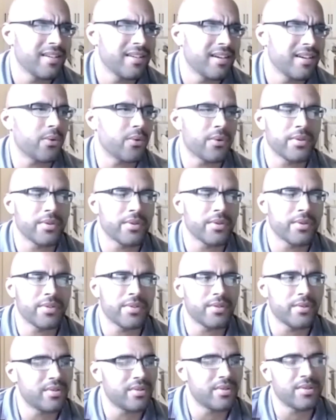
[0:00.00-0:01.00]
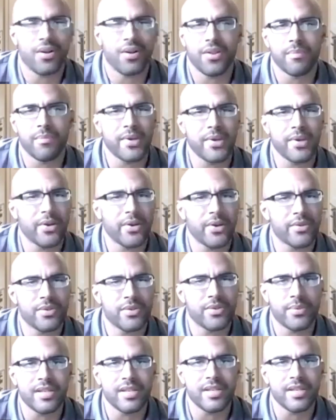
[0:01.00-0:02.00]
Of course, there's all the mirrors
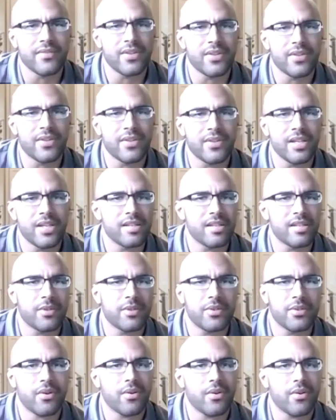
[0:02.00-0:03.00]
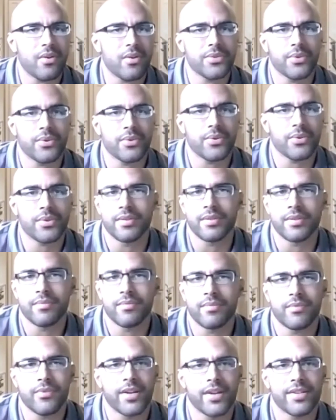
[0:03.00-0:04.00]
with TVs and there's all sorts
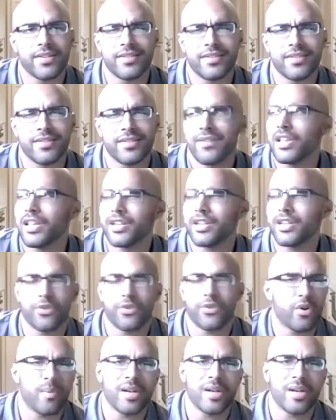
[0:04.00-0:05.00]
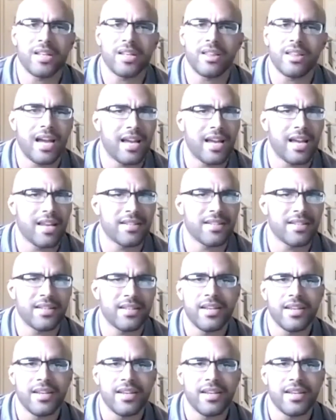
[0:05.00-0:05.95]
of crazy stuff. Electrochromic glass.